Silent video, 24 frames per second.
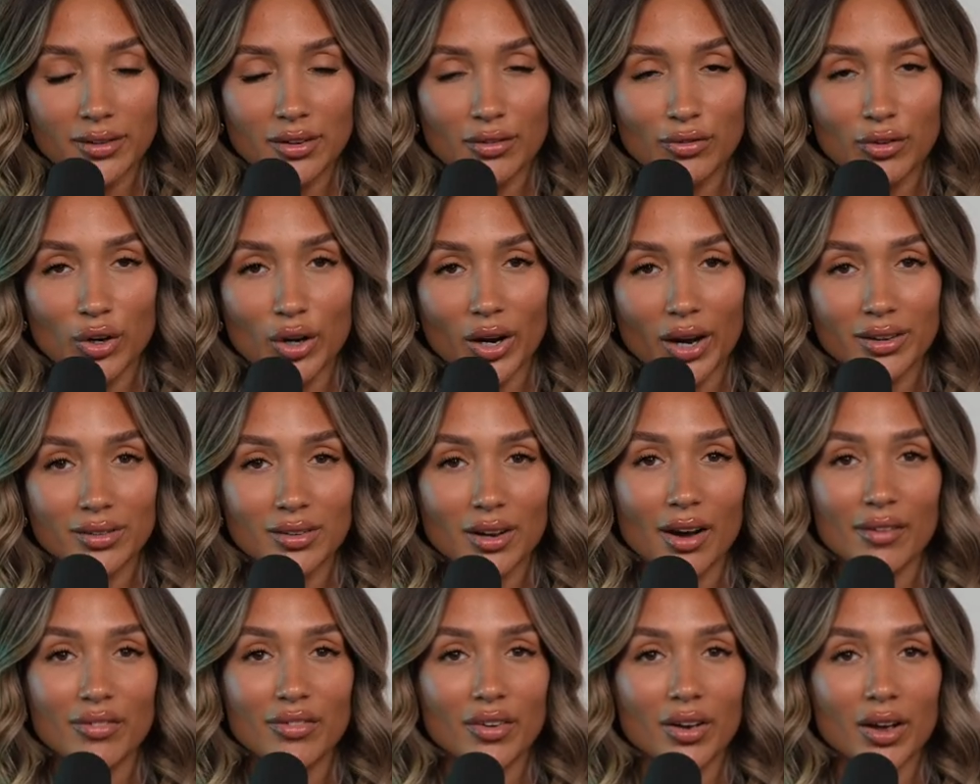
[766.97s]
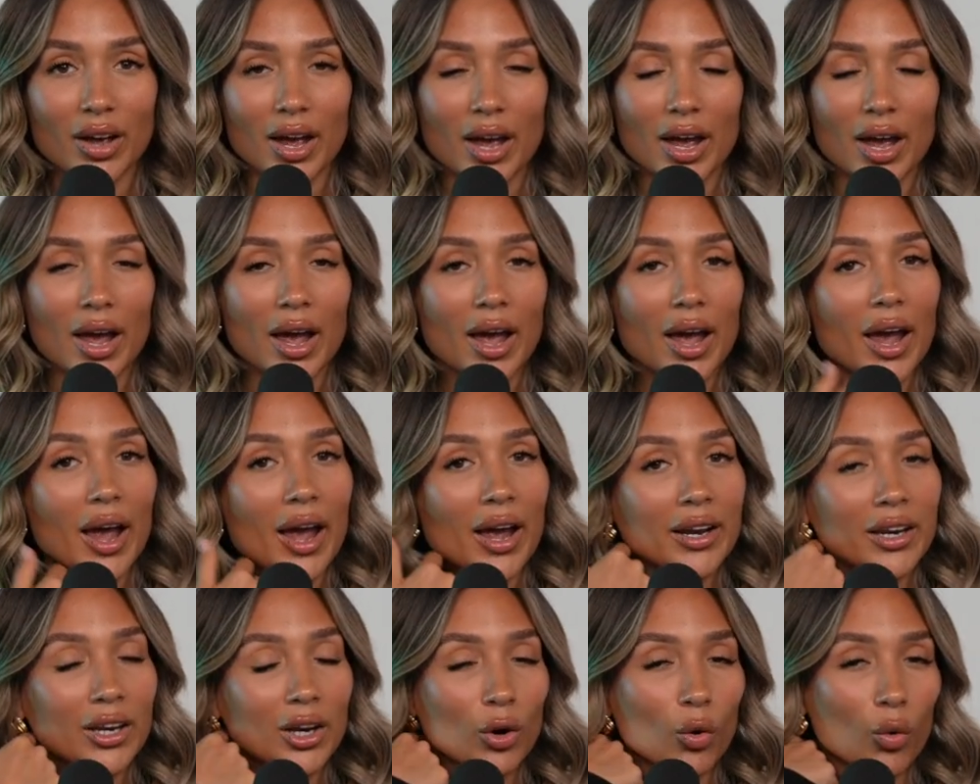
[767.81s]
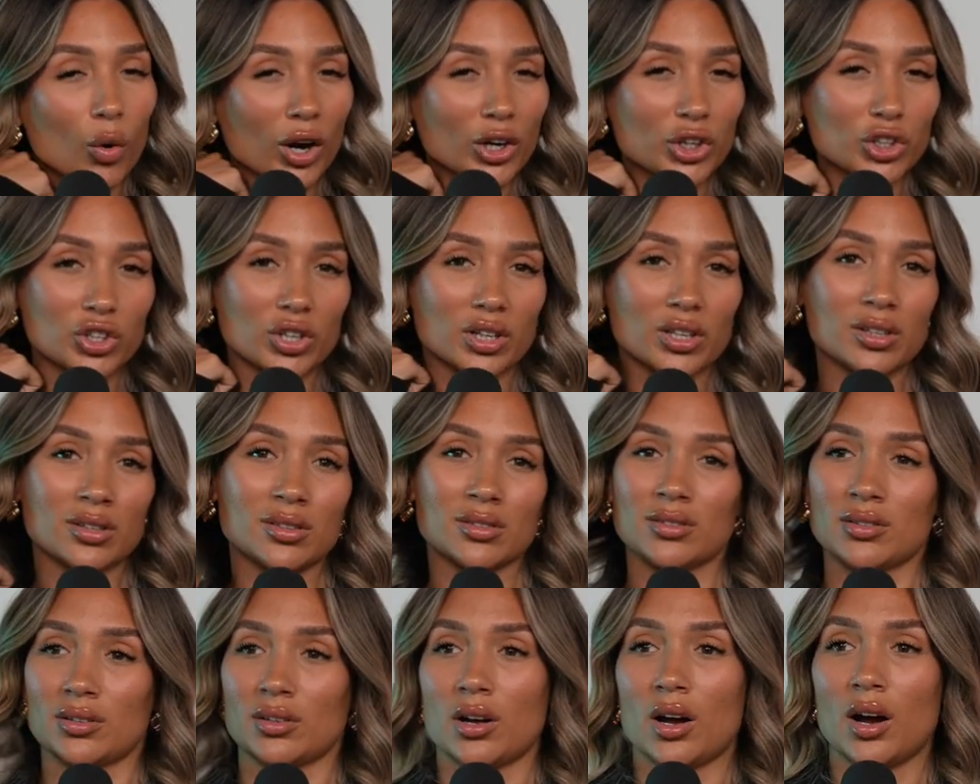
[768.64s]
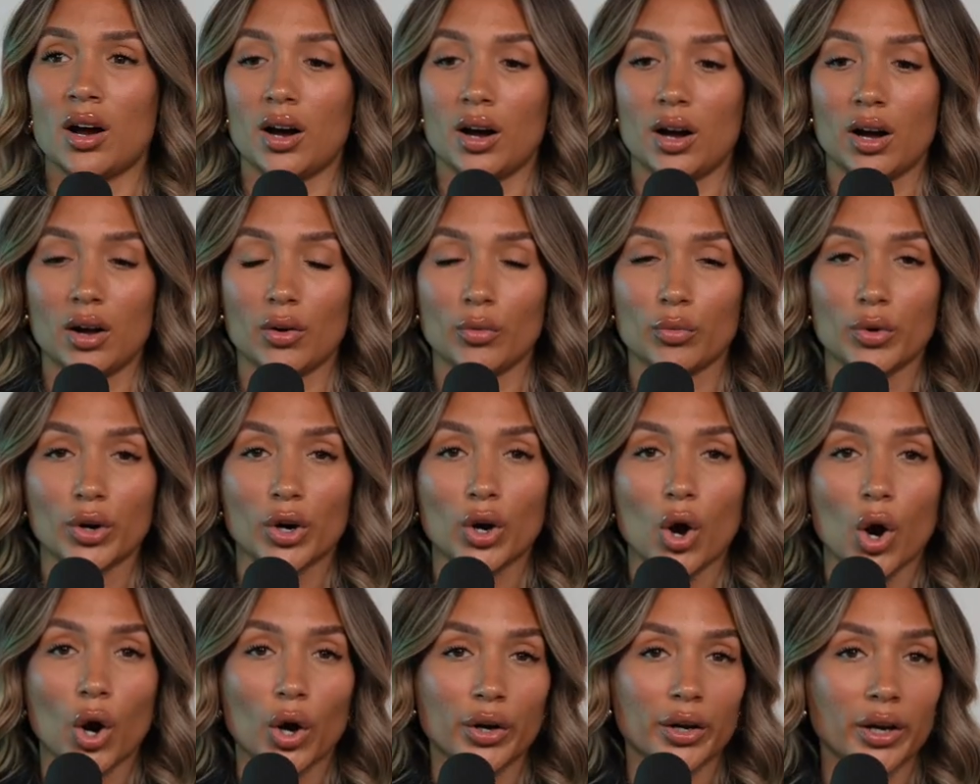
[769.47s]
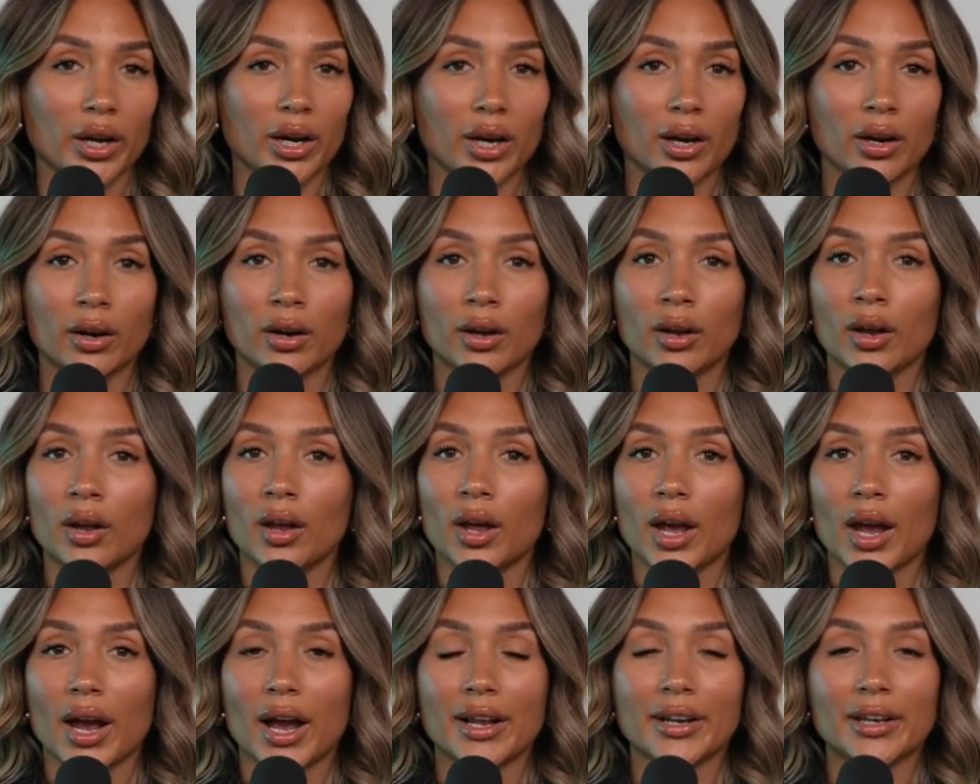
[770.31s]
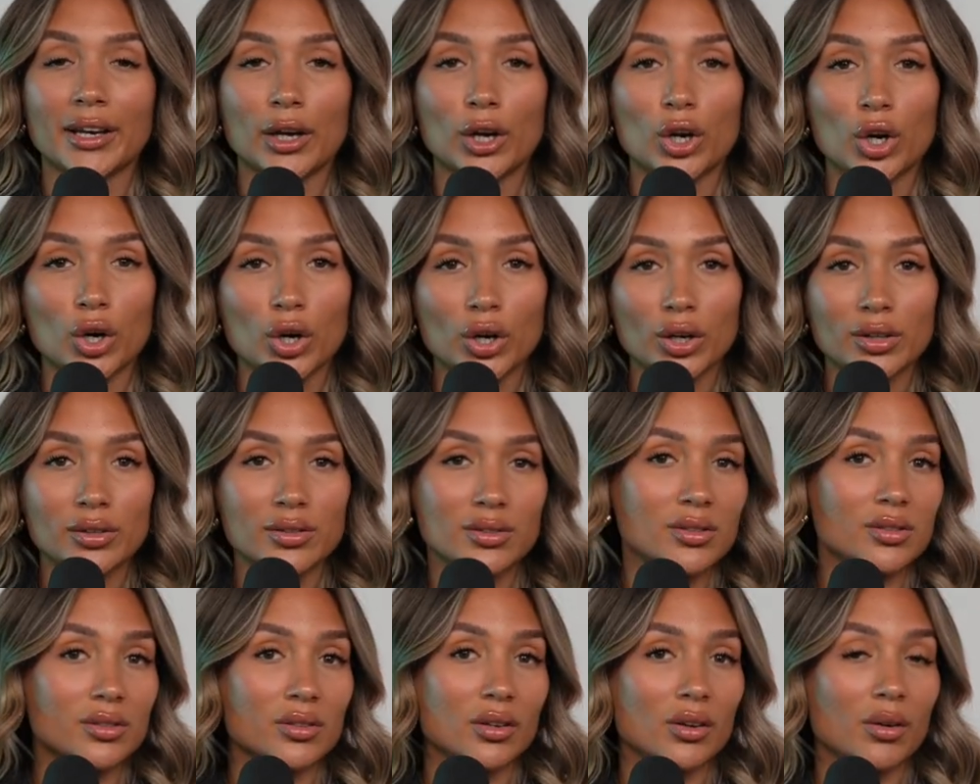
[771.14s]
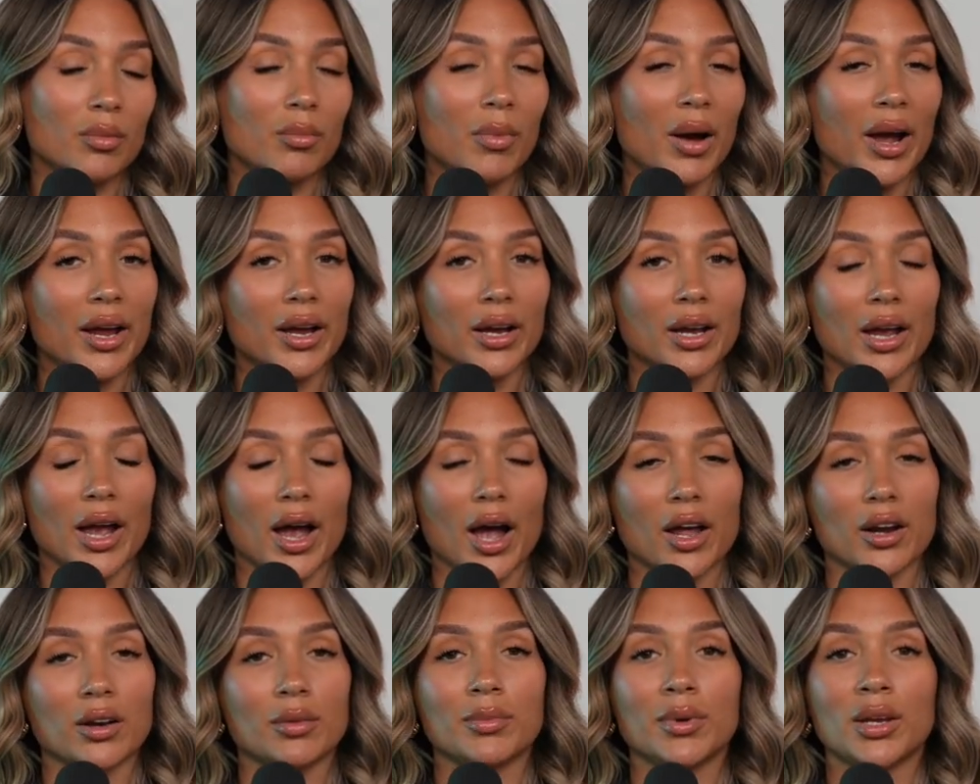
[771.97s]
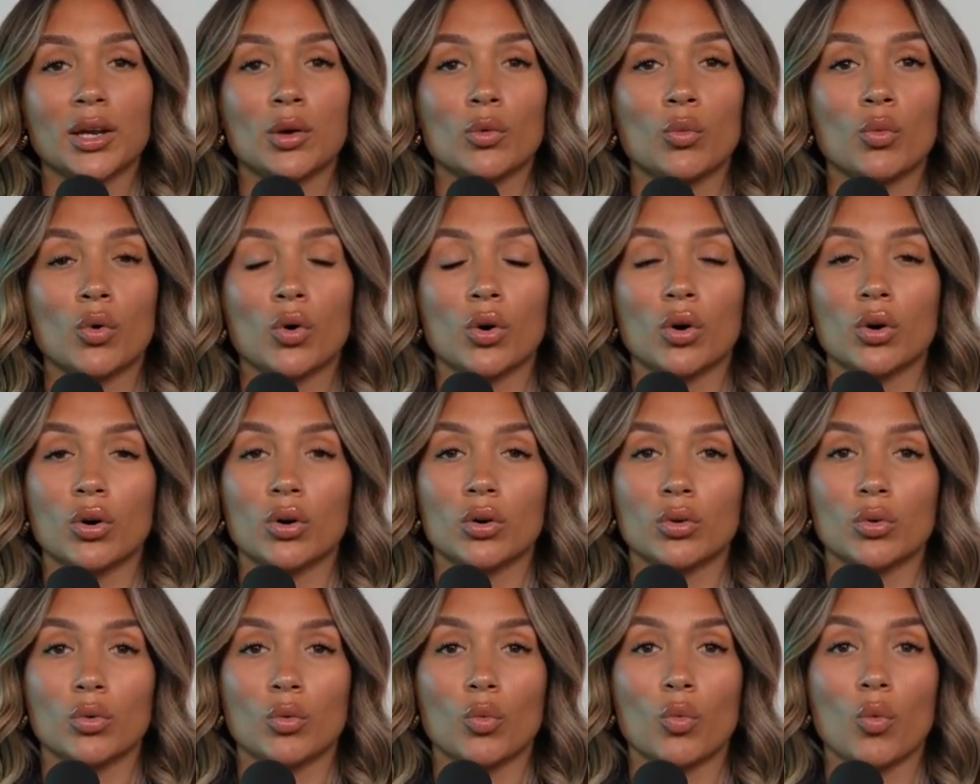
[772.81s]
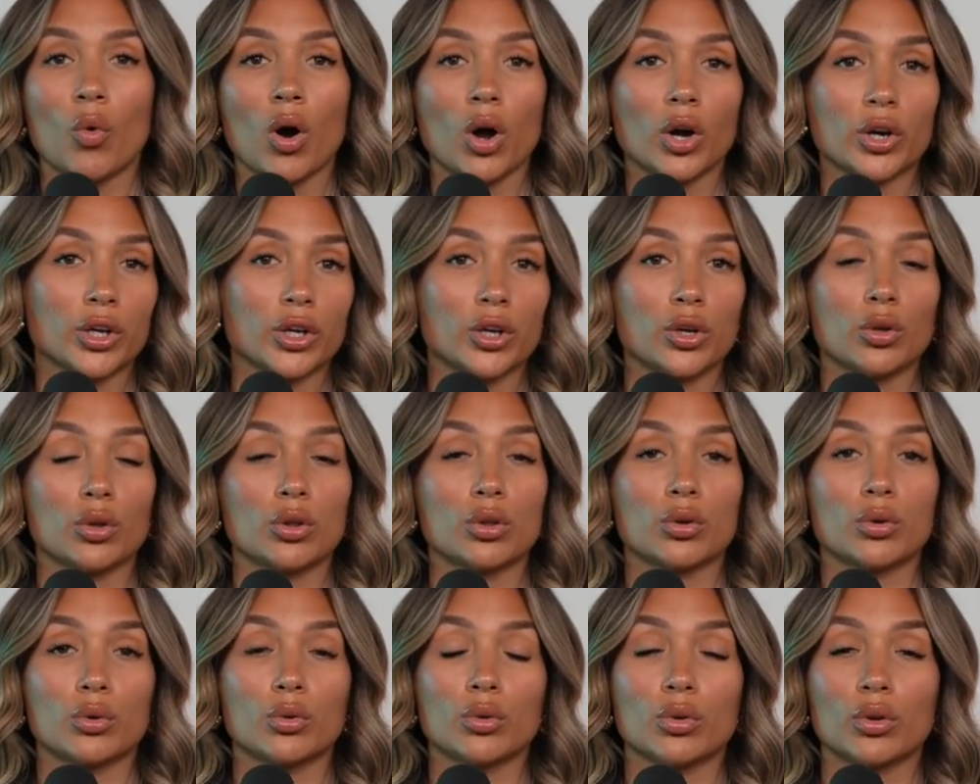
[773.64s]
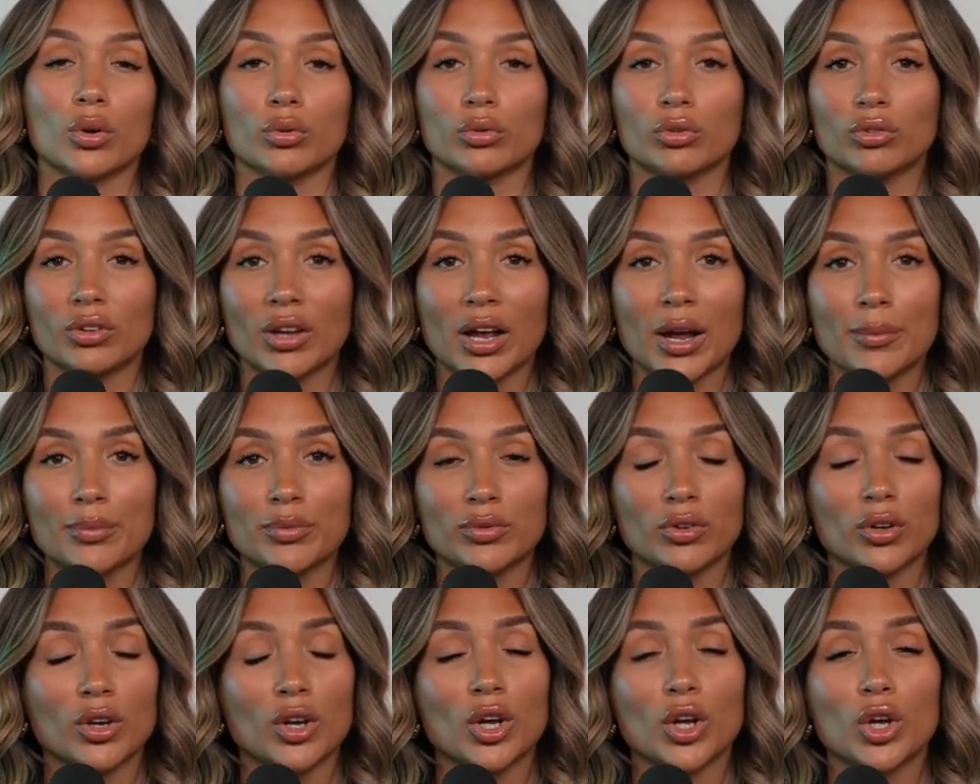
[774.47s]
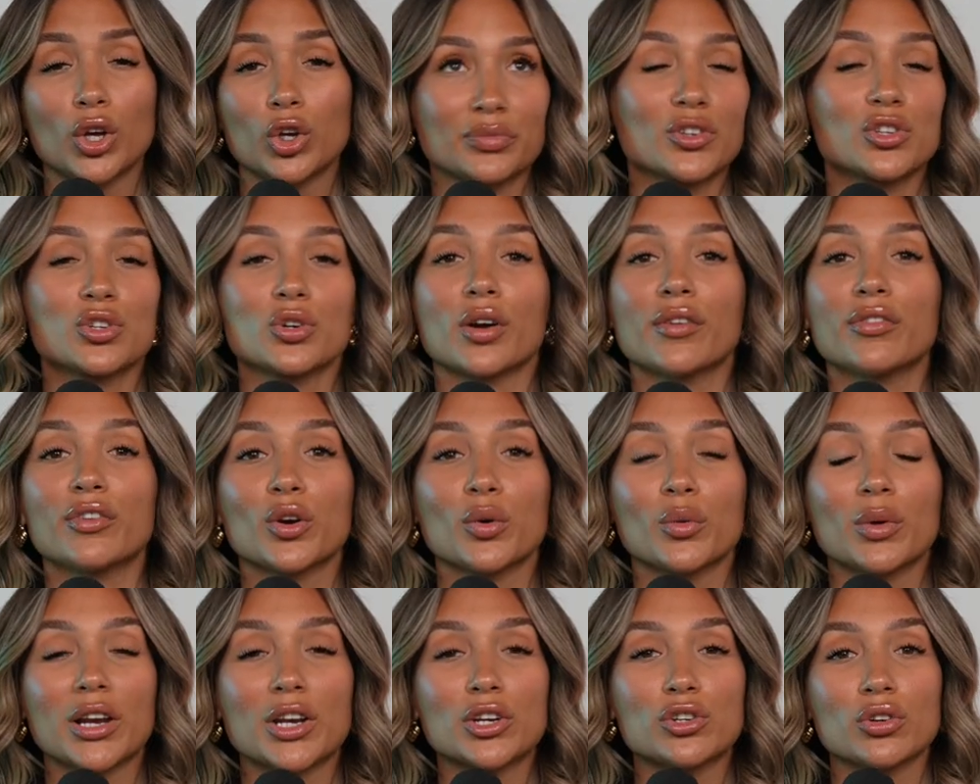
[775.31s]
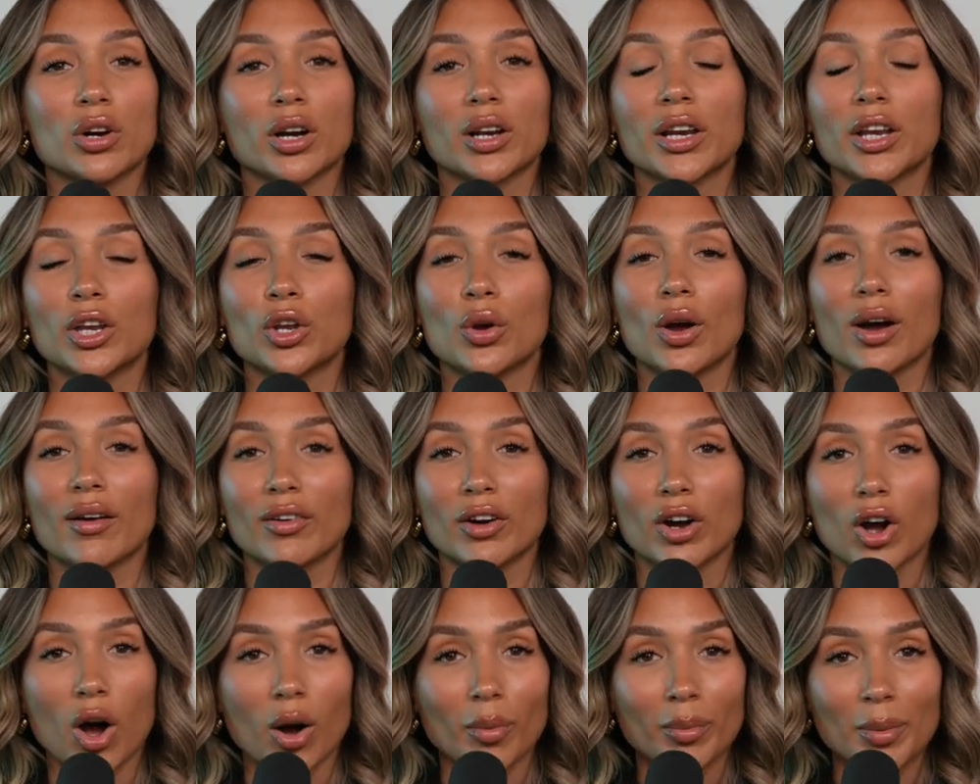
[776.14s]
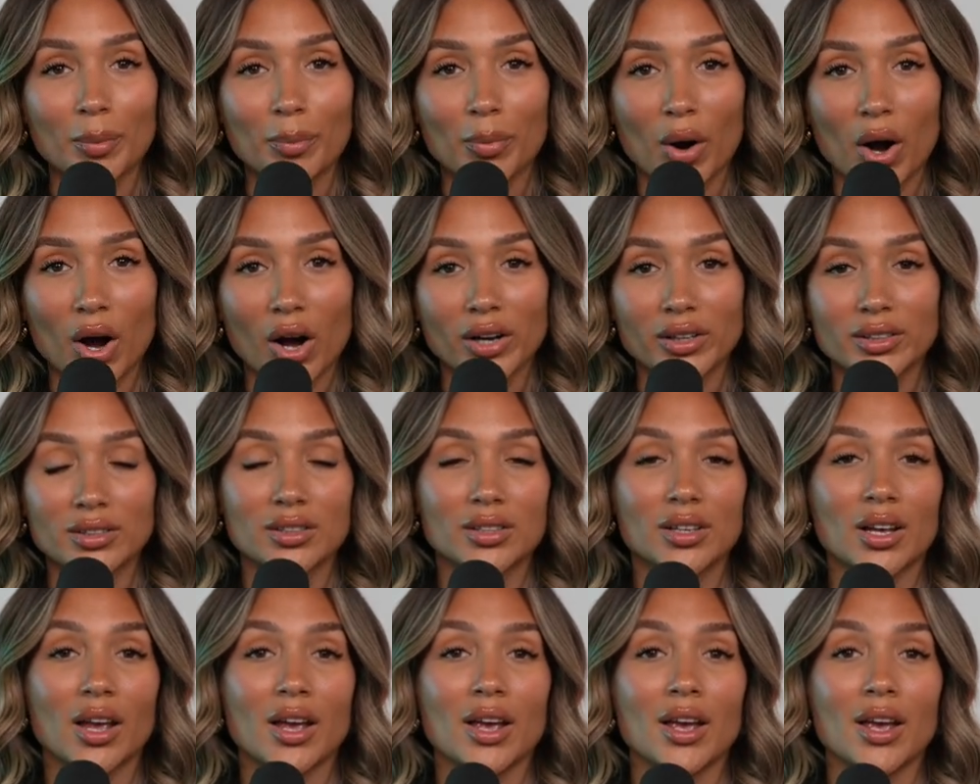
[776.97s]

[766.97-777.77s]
if you guys have any questions regarding any looks, my academy will walk you through those steps. So if you're really struggling, you have a comment box.